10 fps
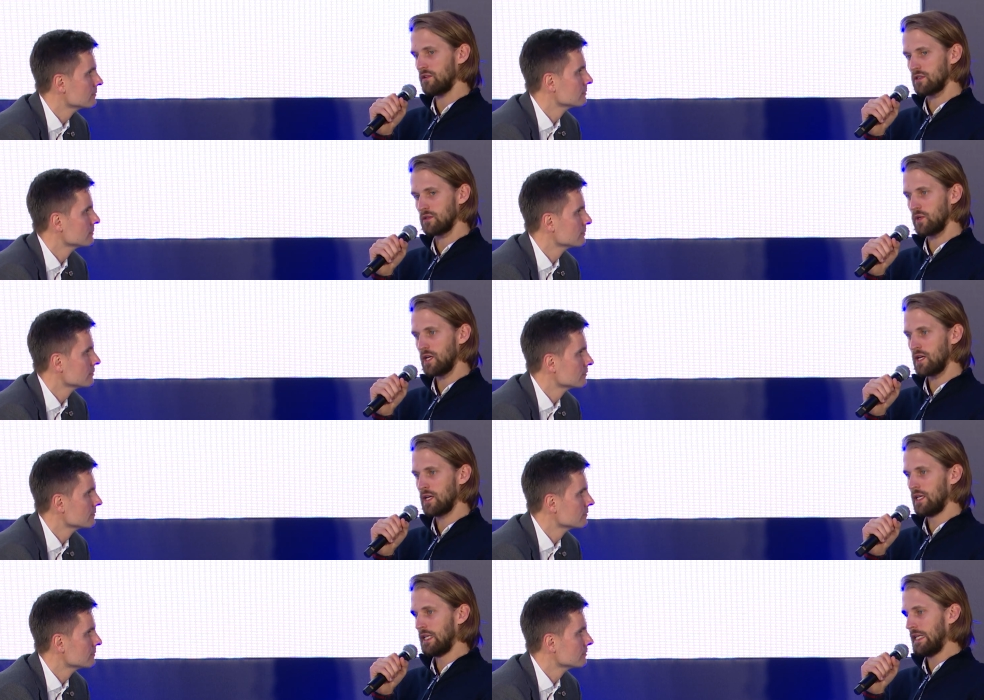Speaker 1: -efficient way,
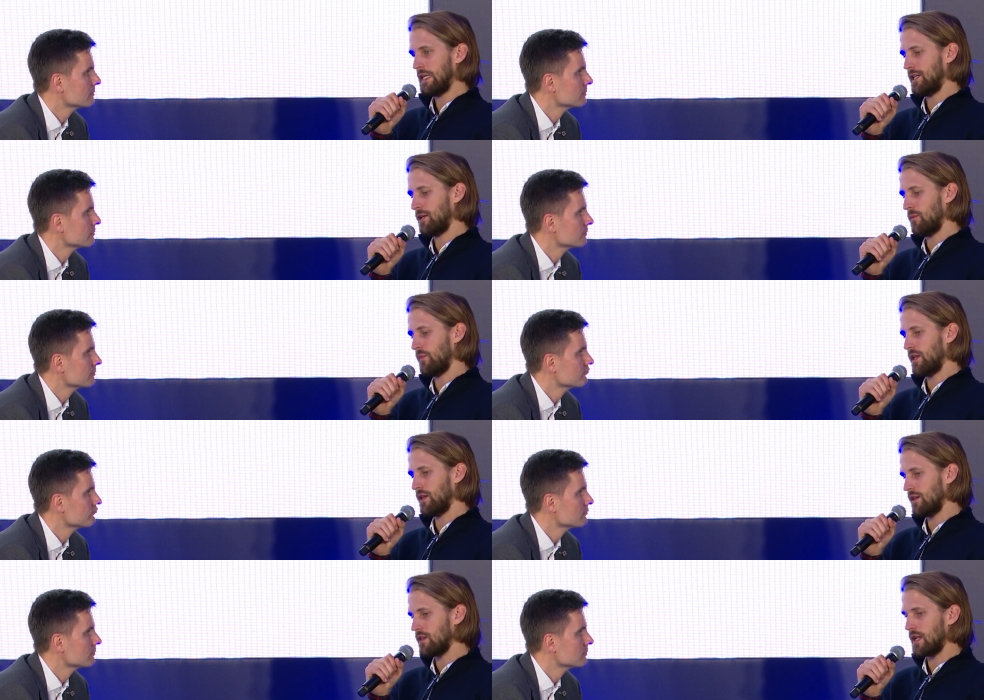um,
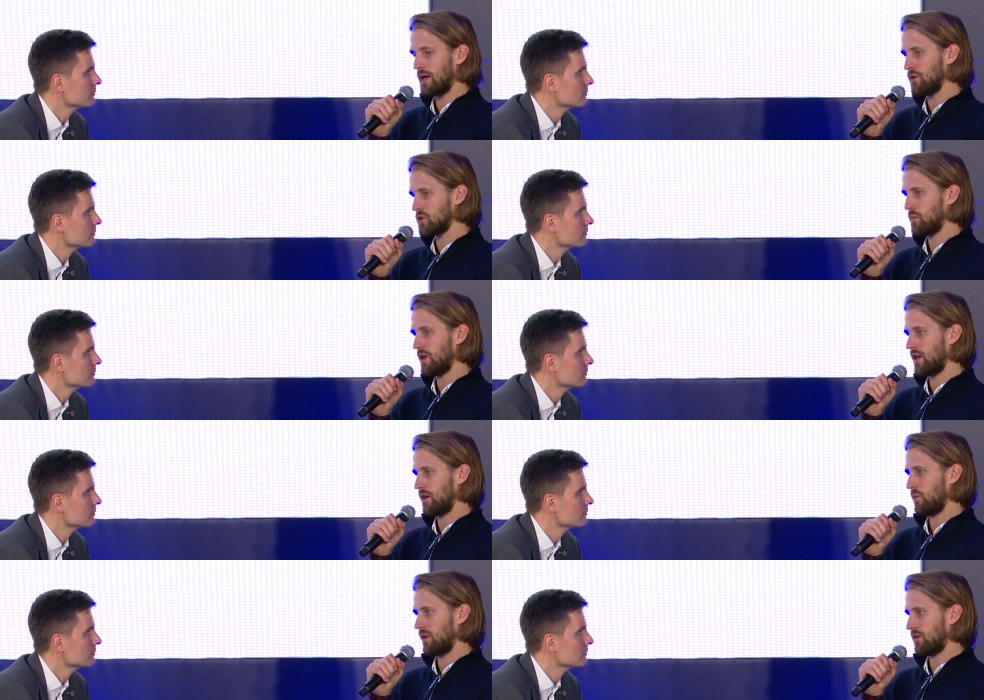and then allow you to pay
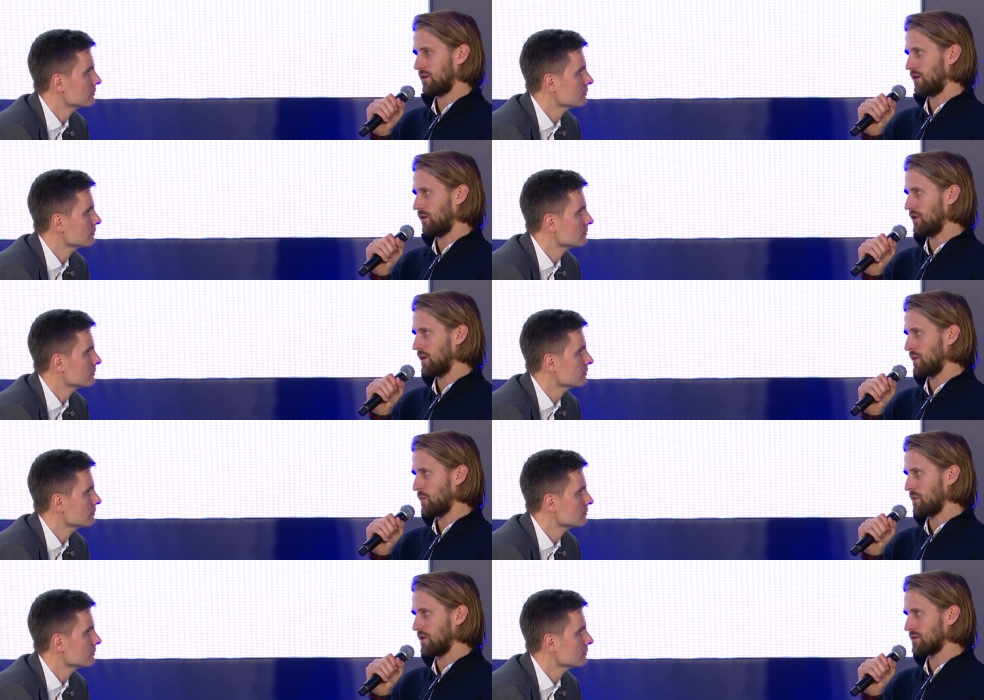with uh, only one
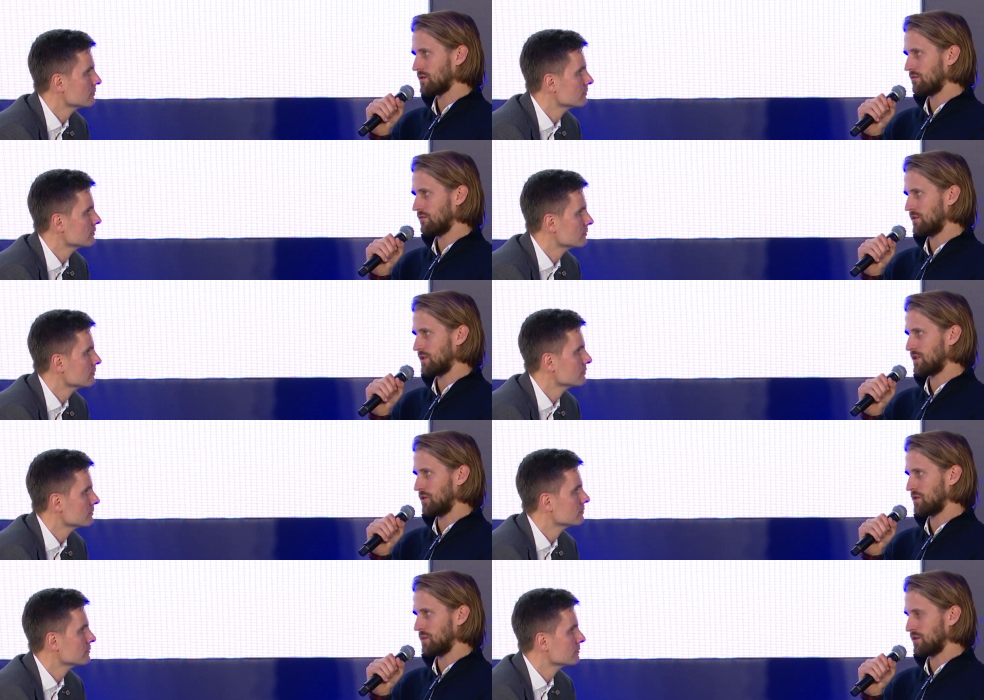payment, which is the
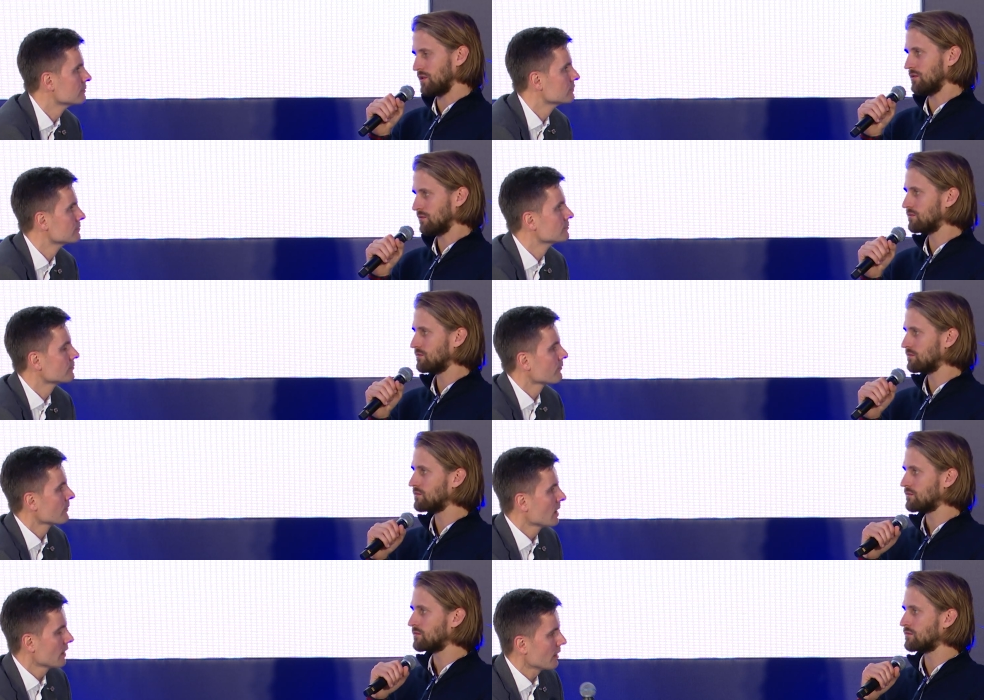ultimate goal.
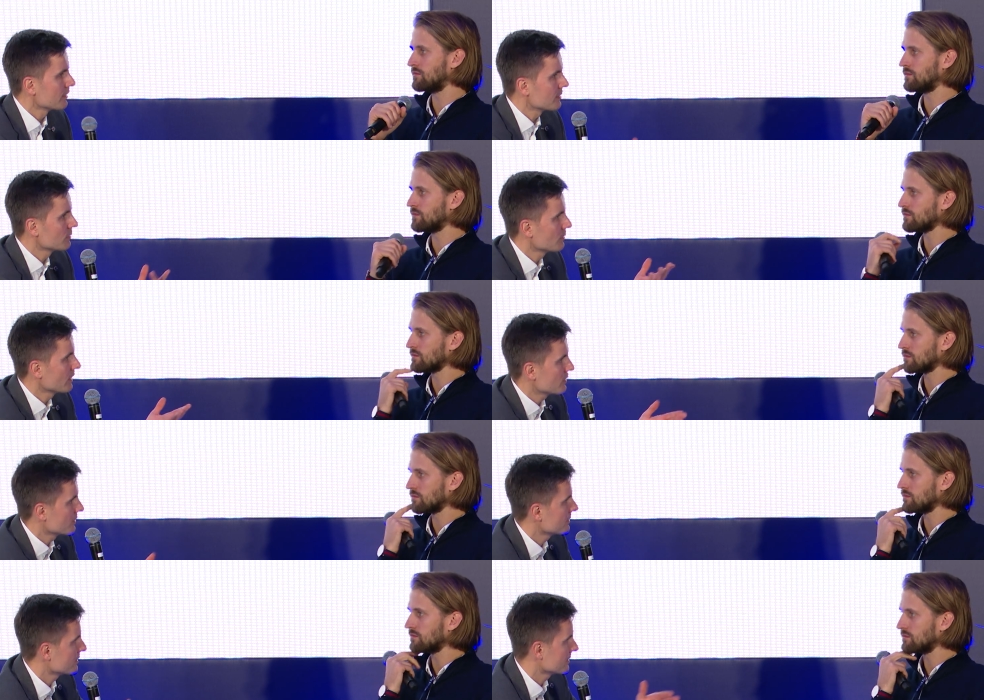
Speaker 2: Yeah, so you
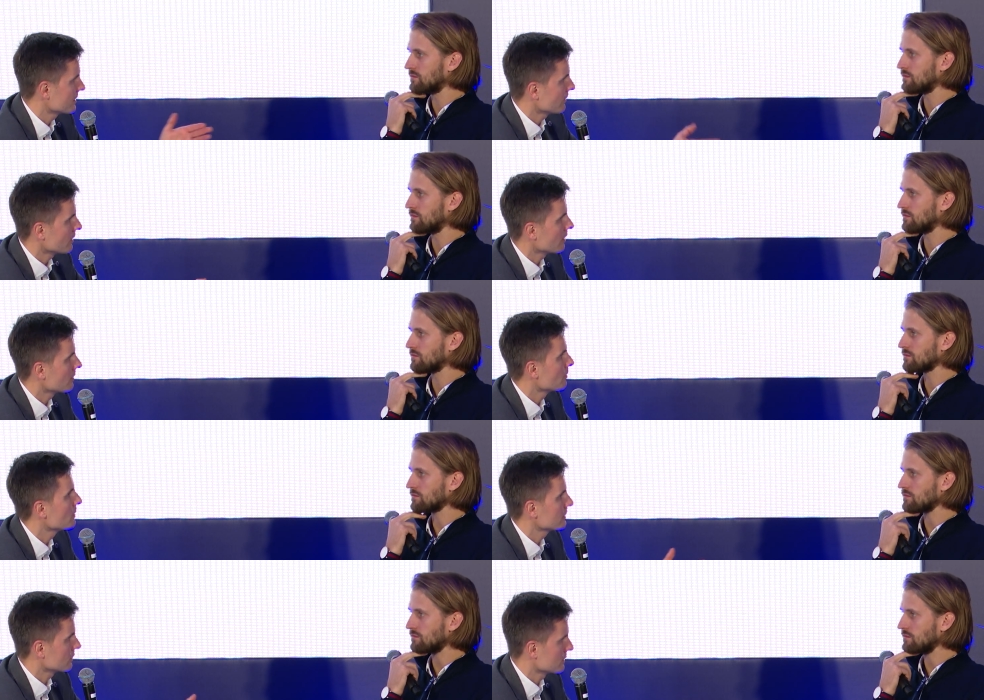mentioned several
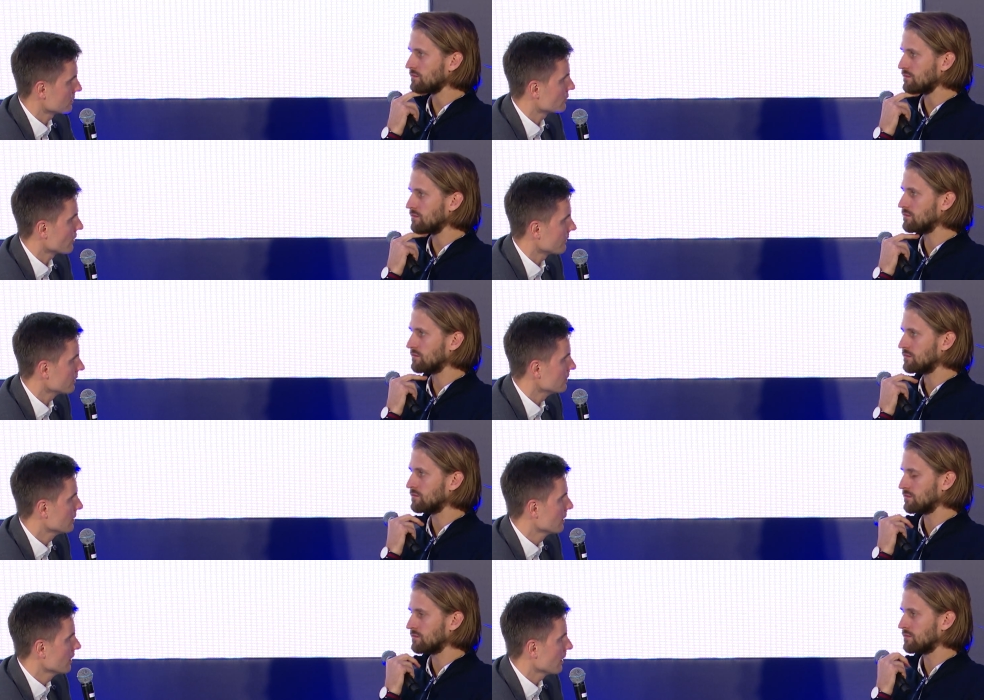methods to travel,
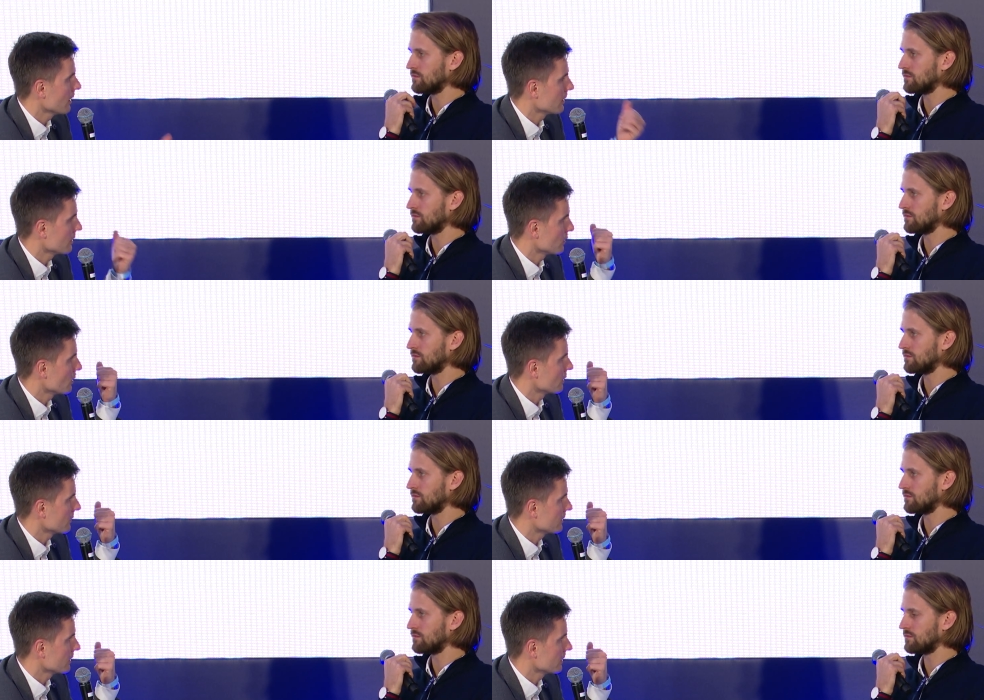and one of
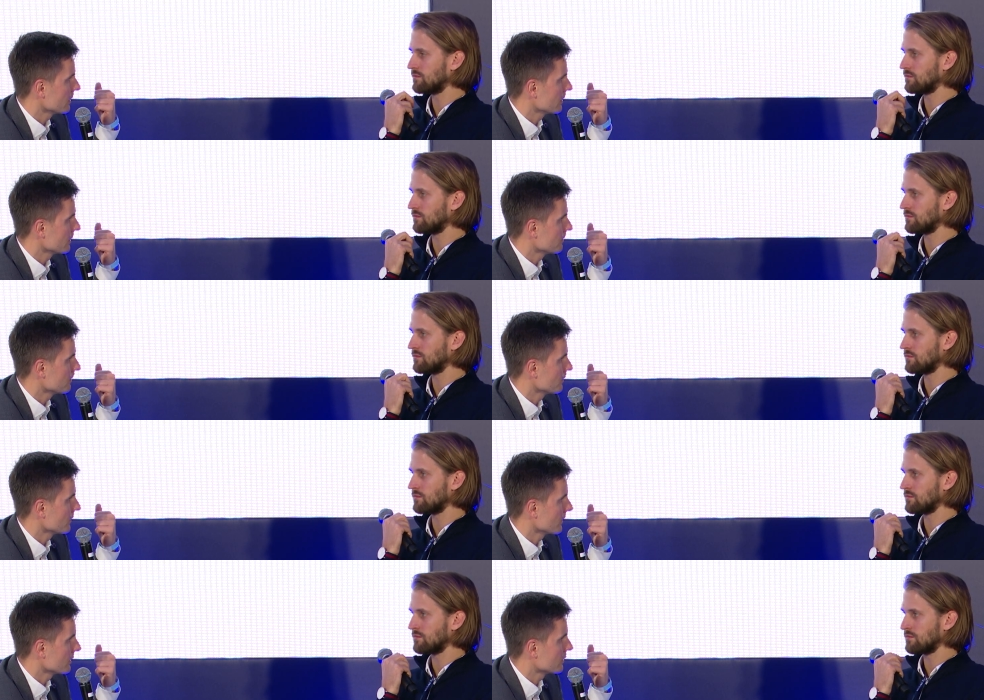the
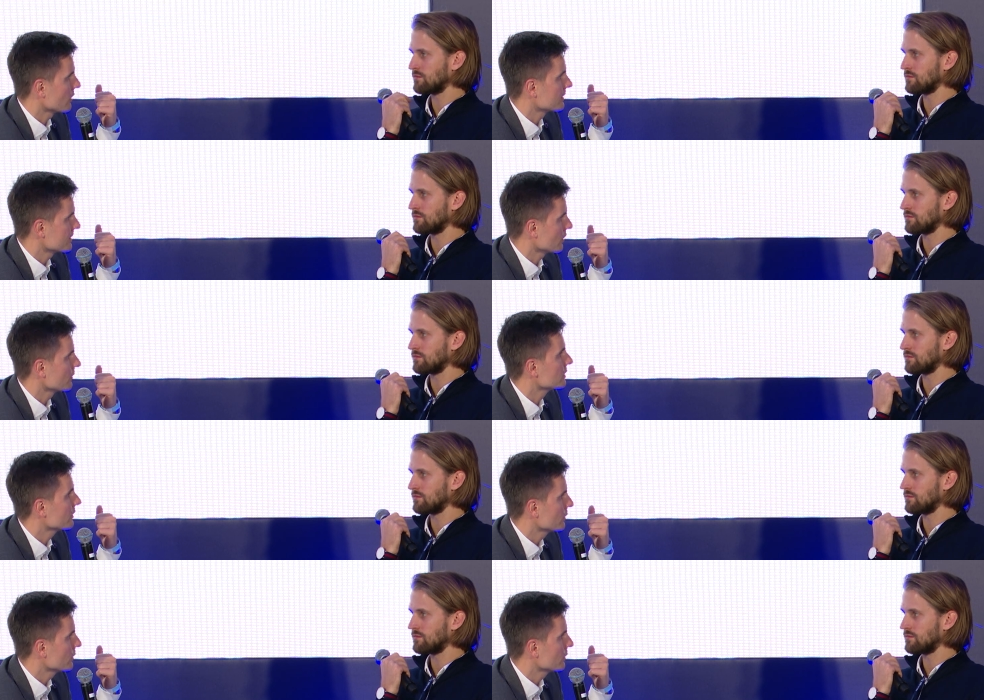um, trends of the